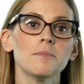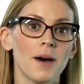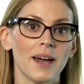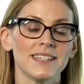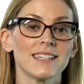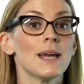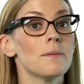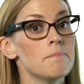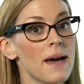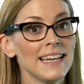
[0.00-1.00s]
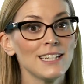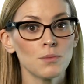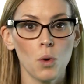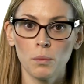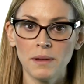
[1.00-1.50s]
But many
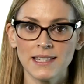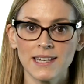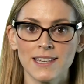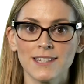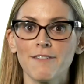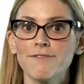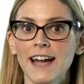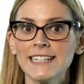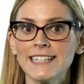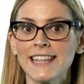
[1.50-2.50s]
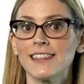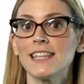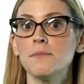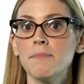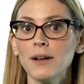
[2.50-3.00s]
small businesses are finding that
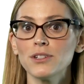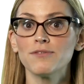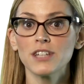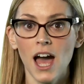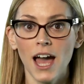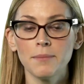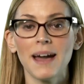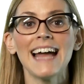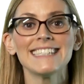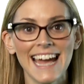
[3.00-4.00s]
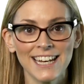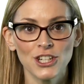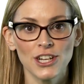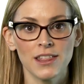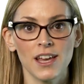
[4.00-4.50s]
the amount of time and
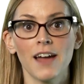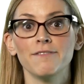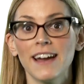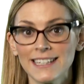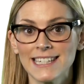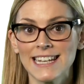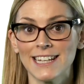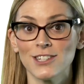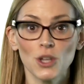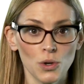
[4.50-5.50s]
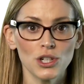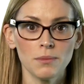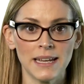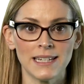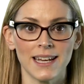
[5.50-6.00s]
energy they are investing in social
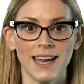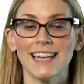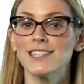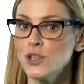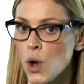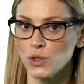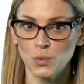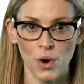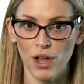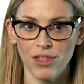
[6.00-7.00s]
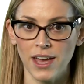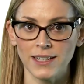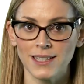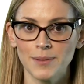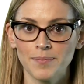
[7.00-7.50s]
media is not worth
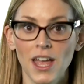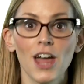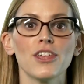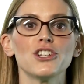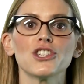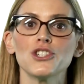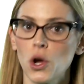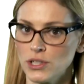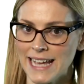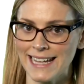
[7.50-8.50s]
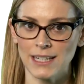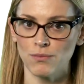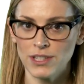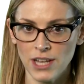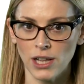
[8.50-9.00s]
it. They're just not getting
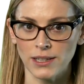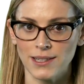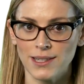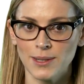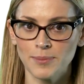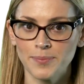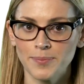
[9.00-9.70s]
results.